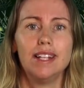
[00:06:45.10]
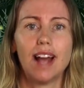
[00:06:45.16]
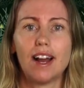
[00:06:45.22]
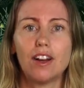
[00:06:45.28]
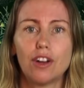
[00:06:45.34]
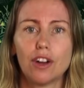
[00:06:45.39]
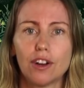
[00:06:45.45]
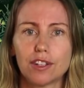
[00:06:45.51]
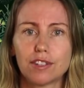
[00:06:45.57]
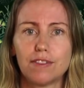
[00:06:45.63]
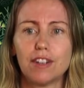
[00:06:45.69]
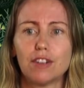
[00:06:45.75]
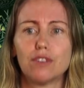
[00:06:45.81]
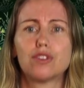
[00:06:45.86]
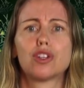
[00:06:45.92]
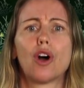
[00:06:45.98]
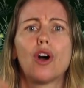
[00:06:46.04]
young girls
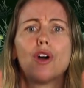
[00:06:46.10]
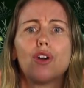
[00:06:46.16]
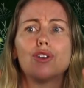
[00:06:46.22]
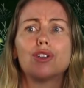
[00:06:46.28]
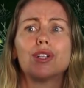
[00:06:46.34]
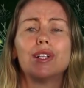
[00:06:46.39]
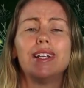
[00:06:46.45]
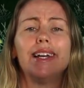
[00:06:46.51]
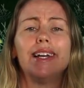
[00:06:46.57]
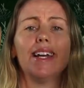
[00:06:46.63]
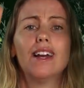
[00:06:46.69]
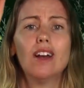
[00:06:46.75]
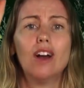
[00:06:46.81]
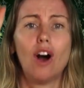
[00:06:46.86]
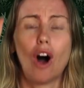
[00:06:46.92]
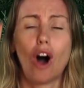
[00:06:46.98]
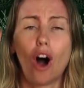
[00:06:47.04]
feel totally
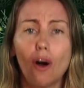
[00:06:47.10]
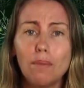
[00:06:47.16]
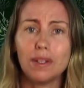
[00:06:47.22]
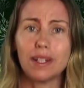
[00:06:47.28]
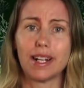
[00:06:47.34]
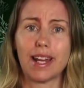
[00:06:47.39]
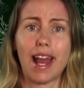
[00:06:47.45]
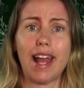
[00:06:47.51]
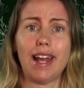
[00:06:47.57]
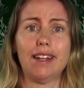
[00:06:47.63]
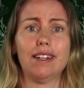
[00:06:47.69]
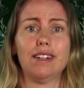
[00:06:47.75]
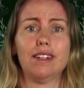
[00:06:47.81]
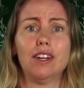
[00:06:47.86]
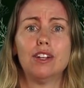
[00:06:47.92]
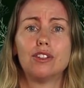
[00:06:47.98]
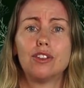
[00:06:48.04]

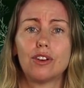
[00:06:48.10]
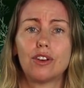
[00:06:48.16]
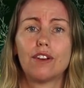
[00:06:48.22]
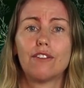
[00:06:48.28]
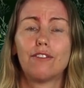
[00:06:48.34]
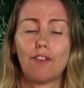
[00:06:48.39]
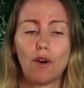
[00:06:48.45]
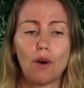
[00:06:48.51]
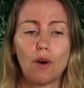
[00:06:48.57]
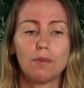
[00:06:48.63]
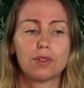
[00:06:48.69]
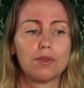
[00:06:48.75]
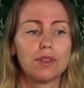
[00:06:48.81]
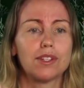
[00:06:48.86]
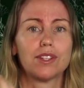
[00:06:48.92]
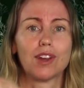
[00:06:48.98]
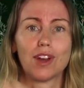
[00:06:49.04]
obligated to conform
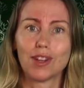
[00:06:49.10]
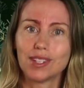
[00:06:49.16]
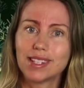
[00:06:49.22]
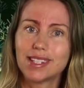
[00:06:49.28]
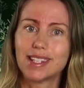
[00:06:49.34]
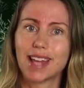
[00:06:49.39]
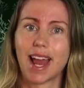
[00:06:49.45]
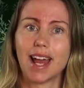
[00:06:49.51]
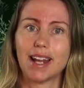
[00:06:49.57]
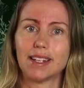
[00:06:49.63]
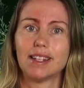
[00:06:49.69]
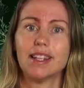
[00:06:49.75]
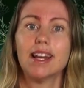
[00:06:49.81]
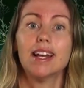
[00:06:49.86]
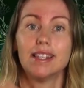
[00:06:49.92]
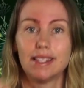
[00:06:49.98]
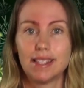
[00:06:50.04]
to a certain
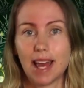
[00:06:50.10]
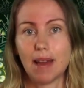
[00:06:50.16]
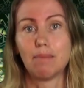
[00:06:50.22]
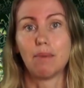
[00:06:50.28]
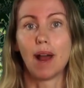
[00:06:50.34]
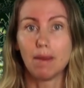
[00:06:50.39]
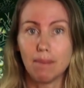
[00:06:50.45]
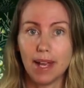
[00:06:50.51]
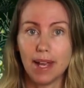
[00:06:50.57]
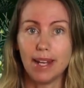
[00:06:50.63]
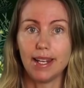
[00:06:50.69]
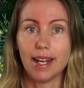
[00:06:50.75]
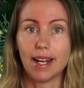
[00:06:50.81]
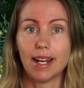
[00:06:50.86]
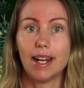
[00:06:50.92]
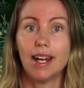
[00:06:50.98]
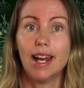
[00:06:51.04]
standard set by
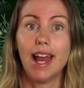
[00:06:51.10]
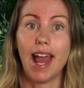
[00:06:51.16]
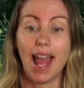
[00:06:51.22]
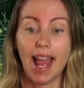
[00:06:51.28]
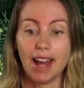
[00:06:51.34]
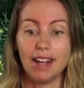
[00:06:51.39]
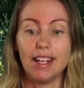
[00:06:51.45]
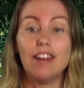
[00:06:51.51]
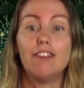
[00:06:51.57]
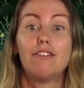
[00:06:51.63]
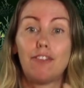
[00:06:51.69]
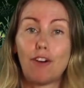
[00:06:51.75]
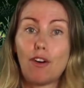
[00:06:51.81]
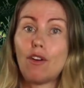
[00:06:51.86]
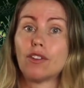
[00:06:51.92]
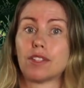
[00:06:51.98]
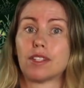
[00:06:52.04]
media and
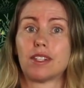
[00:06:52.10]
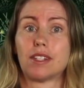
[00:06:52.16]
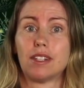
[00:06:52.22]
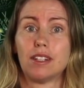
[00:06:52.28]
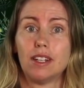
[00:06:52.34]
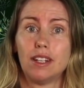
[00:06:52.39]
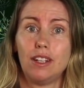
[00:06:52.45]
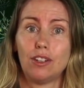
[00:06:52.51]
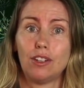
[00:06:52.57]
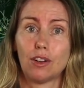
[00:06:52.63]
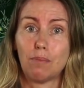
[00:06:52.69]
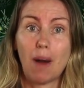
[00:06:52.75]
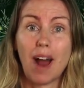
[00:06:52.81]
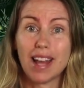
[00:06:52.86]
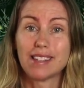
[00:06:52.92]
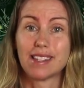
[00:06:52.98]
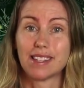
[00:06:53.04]
enforced,
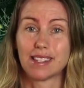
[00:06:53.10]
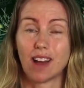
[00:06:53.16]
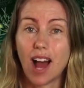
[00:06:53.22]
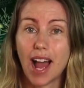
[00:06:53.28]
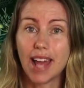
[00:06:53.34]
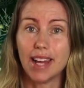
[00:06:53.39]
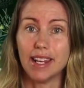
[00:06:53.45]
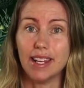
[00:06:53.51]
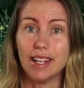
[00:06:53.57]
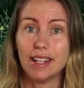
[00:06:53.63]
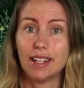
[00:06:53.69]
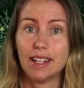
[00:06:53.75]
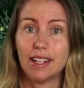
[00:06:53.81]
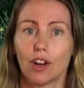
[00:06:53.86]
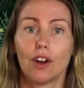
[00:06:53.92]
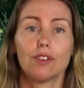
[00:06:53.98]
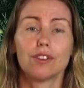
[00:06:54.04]
by society.
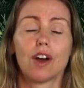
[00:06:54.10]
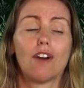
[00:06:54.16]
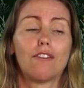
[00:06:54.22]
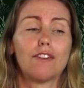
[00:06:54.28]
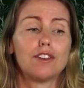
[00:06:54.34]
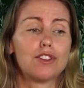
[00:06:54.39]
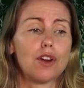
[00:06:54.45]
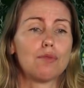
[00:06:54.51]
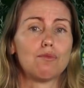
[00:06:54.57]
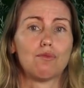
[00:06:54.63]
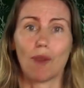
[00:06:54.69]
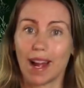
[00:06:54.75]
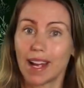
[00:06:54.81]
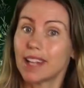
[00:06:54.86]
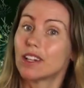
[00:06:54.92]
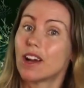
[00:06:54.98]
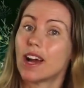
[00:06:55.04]
Girls often don't
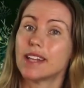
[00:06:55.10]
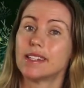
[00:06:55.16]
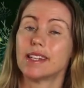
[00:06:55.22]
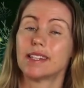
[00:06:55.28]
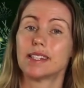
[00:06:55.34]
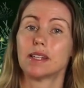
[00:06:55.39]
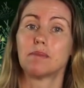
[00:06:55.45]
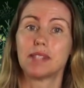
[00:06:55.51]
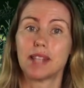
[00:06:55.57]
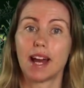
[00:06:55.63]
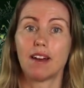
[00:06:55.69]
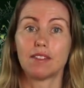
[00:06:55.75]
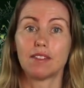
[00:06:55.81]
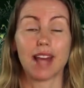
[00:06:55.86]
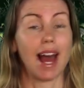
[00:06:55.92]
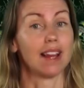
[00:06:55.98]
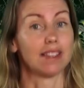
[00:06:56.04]
recognize this
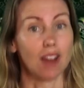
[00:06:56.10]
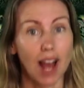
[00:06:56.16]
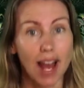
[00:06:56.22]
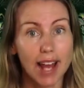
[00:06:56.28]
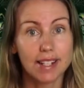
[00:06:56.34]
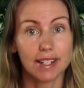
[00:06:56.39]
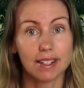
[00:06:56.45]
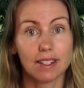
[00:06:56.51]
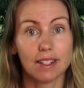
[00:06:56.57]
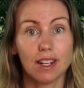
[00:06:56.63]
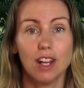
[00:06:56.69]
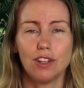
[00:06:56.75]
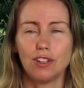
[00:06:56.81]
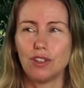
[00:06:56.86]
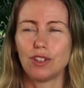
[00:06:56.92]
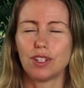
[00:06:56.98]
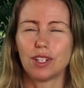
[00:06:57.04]
themselves, as I didn't,
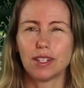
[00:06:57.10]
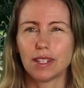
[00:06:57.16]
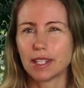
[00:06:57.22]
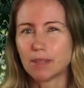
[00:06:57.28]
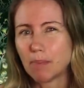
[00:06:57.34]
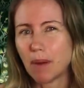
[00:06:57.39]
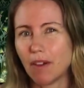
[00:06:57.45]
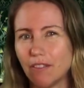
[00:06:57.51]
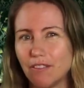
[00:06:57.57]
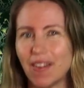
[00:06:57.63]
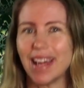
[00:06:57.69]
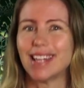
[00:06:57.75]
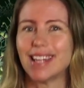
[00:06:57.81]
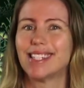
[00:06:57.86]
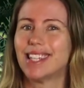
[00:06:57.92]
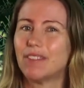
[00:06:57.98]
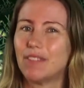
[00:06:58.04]
due to this
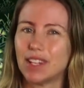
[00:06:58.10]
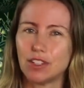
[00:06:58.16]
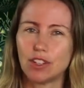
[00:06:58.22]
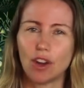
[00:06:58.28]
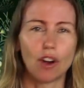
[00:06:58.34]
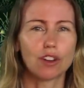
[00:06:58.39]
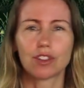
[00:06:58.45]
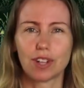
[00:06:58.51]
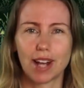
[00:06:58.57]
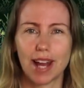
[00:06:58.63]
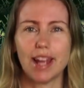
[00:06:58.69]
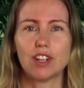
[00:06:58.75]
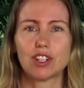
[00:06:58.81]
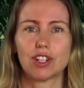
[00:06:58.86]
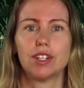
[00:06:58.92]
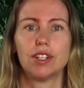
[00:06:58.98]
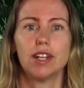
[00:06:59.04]
pervasive
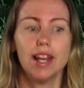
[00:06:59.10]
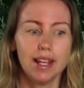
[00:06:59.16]
indoctrination